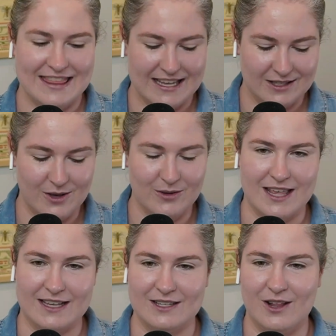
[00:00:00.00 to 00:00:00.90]
there's those
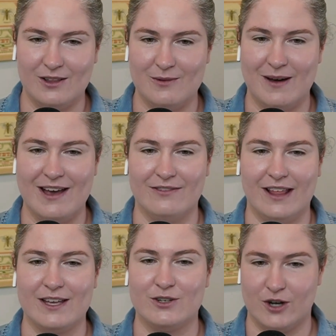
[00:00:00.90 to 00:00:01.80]
things along the way of
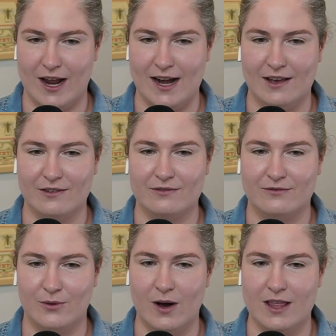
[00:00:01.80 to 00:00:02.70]
like training
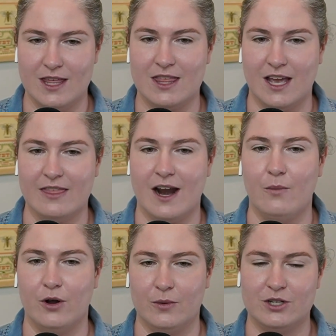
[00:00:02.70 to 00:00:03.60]
for the thing that I
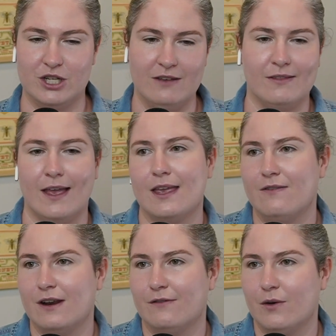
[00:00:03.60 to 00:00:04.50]
want to achieve. Like,
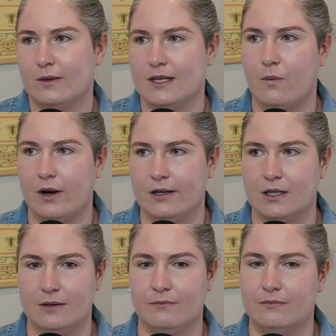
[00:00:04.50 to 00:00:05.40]
even if it was I wanted
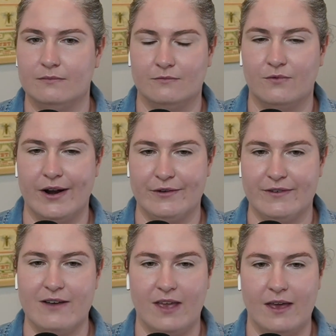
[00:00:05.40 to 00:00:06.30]
to run a
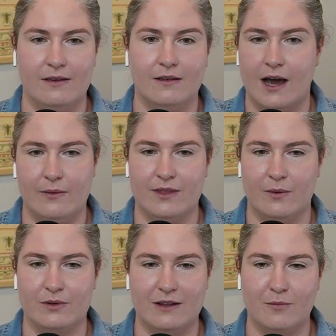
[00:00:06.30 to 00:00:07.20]
5K,
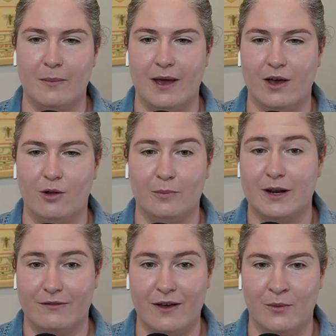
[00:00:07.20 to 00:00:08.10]
that would never be my goal.
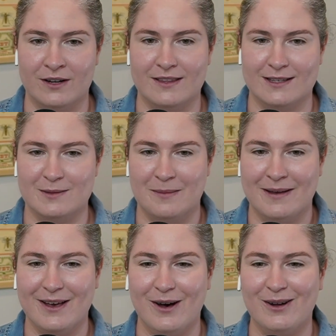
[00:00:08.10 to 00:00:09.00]
But if I wanted that to be
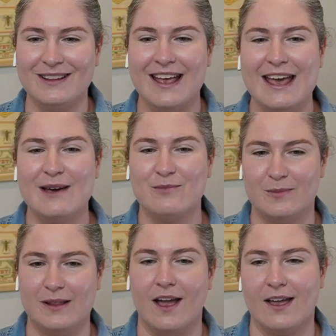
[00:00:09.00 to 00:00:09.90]
my goal, it would
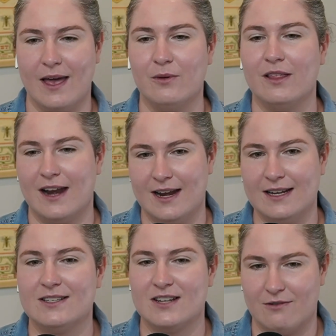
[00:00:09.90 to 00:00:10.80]
be like, okay, well, then I
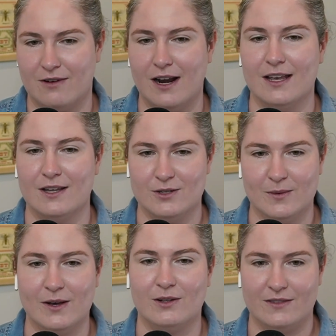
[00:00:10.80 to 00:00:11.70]
need to start running and
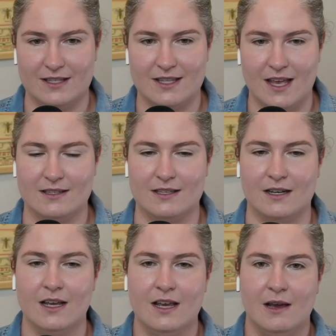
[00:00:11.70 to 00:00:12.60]
doing all of these things.
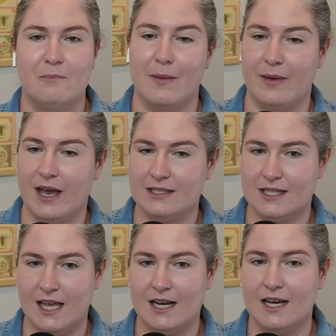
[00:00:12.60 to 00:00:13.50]
And maybe I
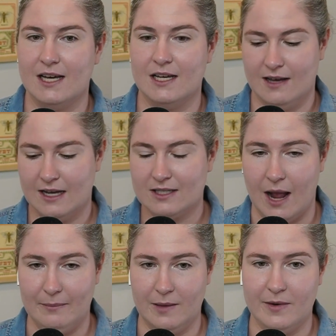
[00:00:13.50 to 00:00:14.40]
set a
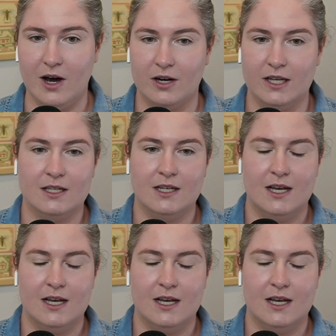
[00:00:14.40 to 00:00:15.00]
time limit on it,